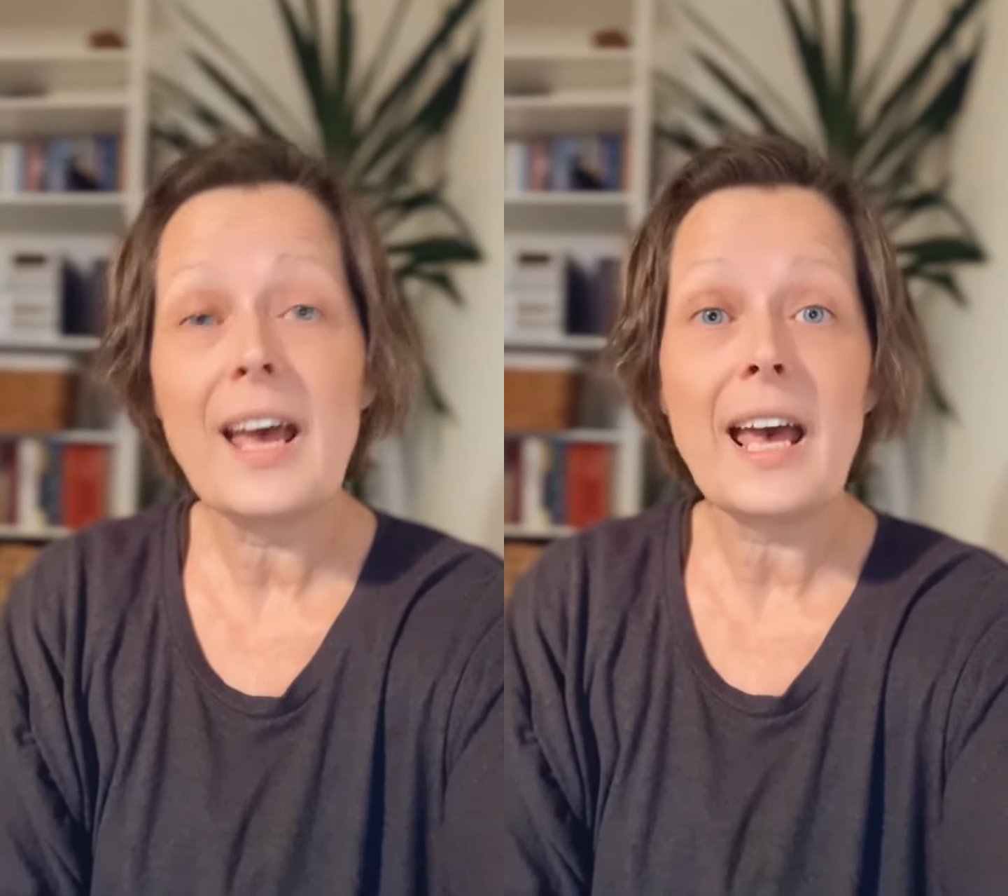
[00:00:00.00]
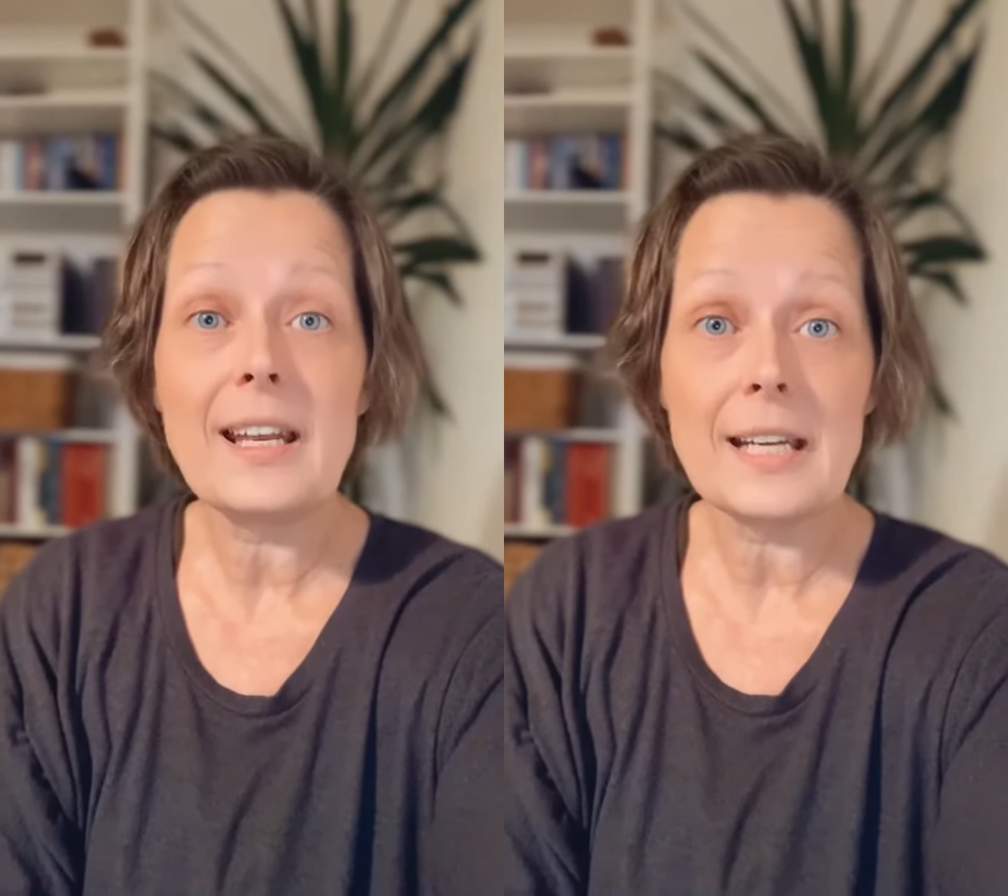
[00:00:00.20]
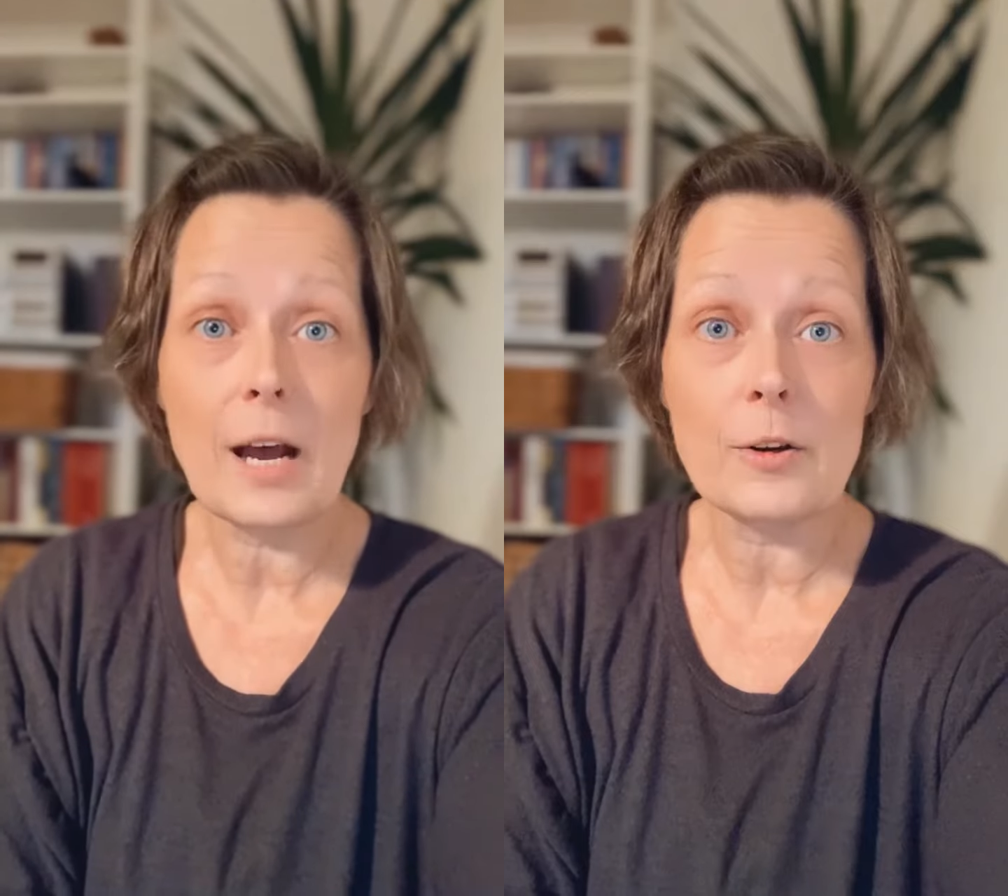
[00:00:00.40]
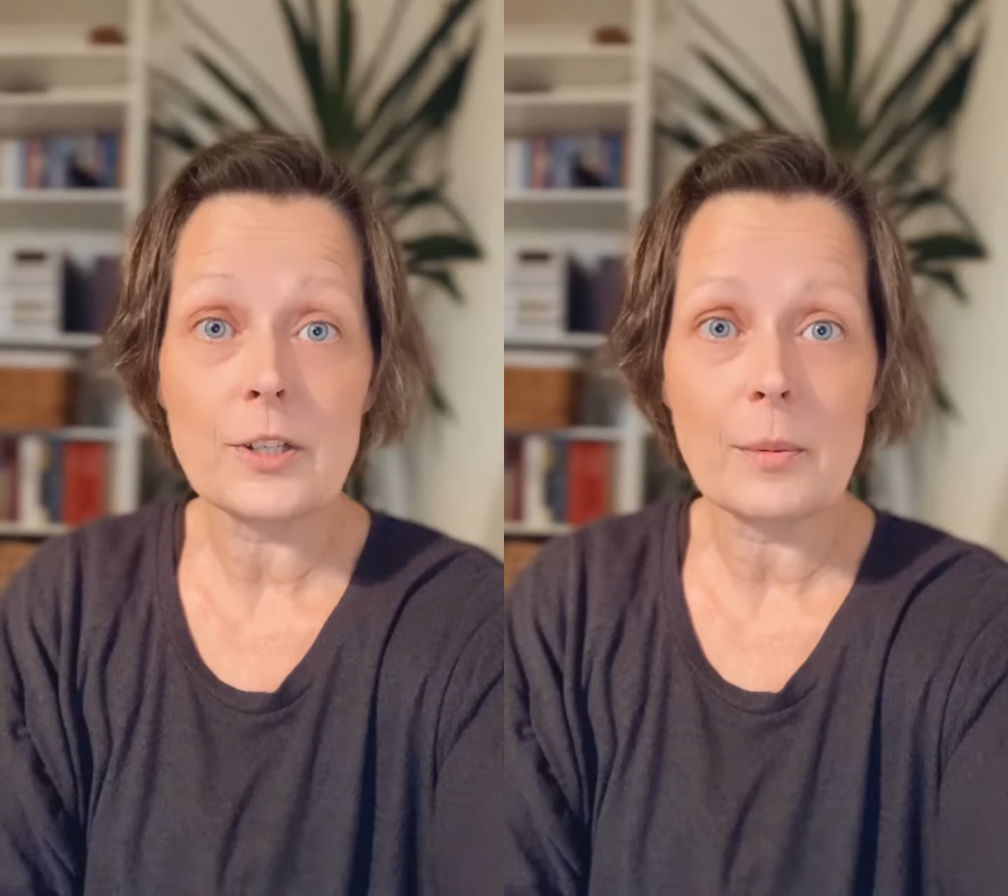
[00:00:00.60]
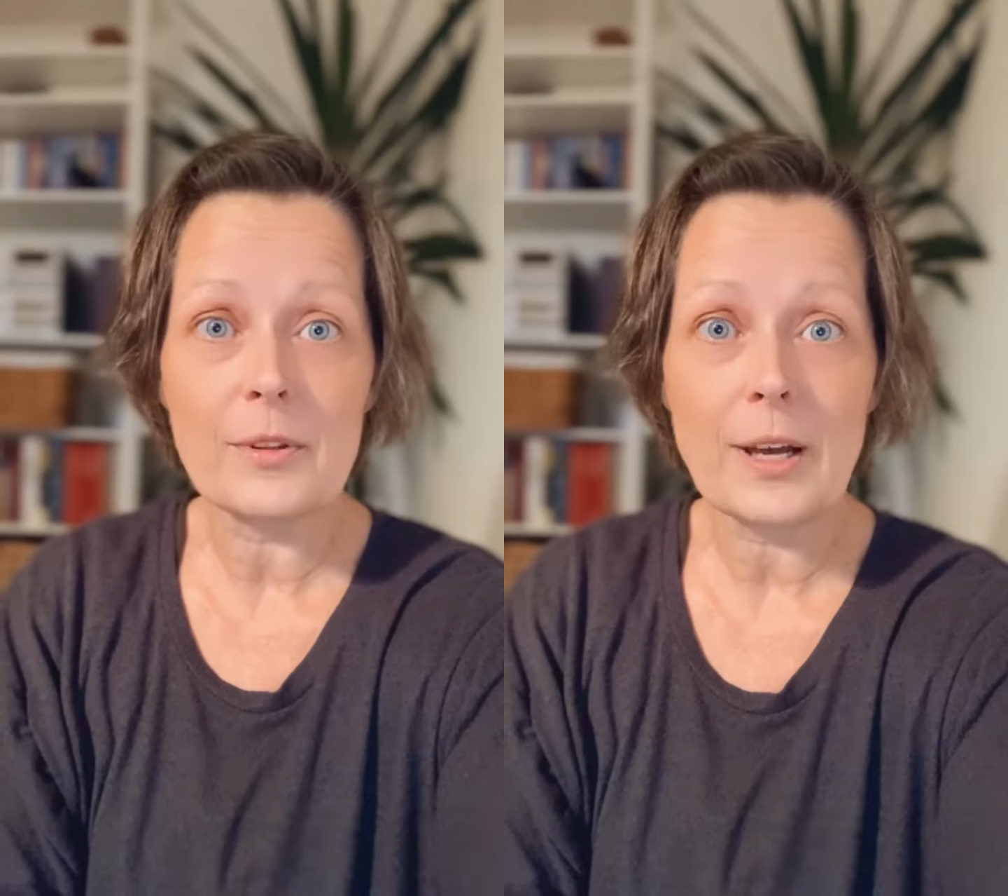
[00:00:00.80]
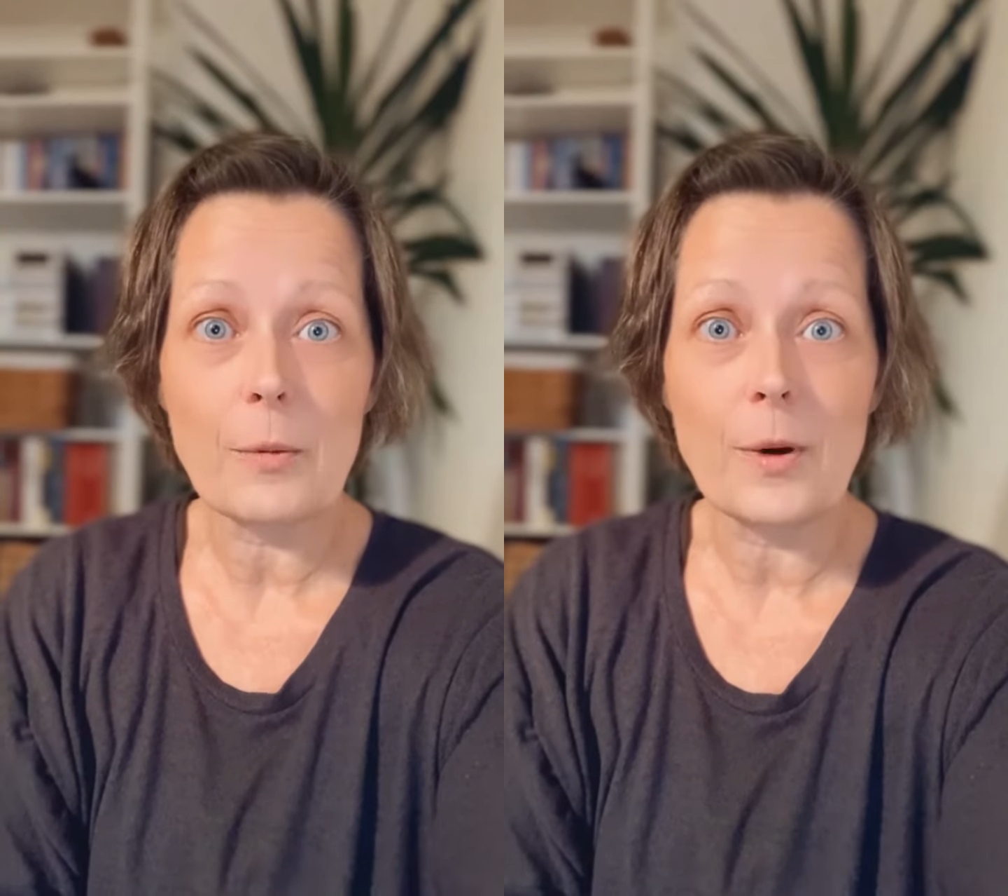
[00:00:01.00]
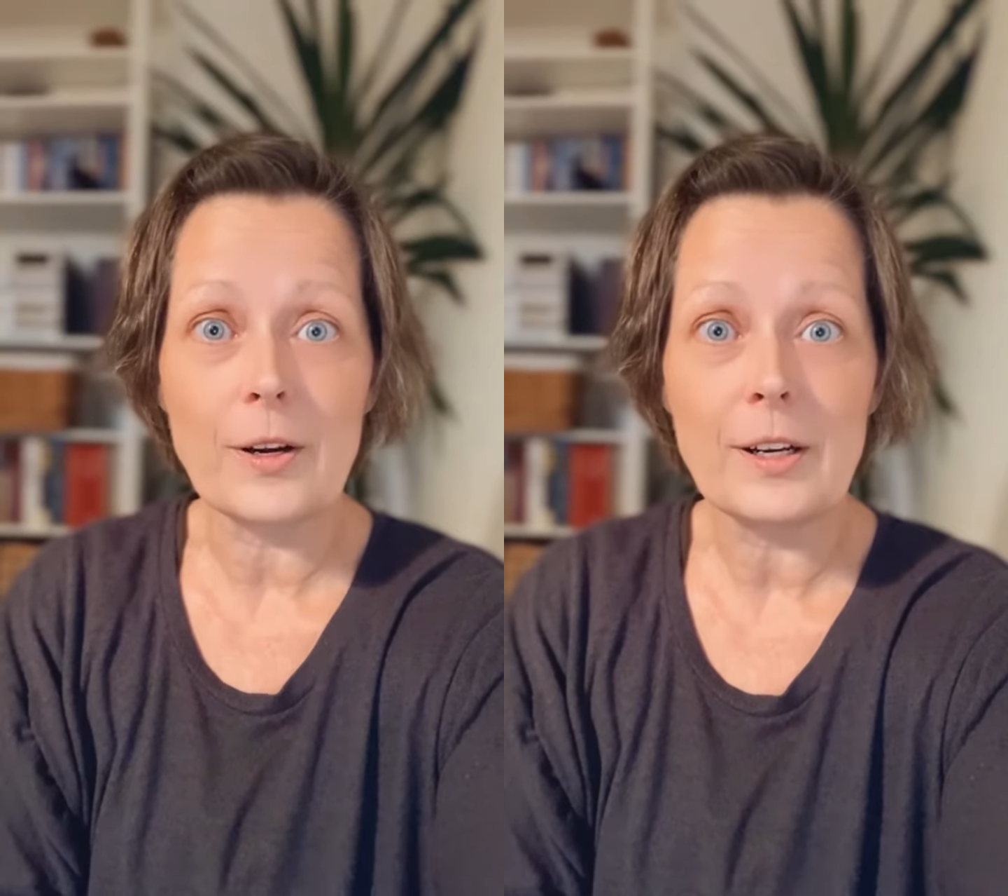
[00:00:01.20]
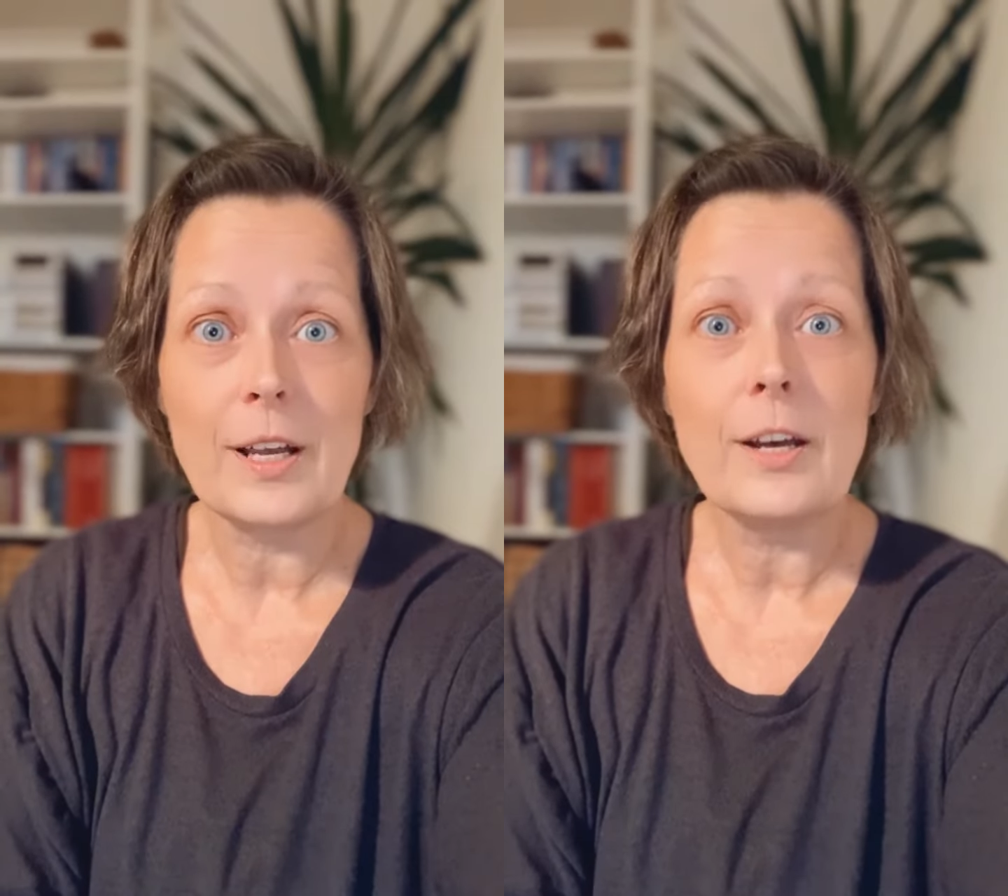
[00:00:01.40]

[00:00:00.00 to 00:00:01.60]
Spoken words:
And now on top of that one,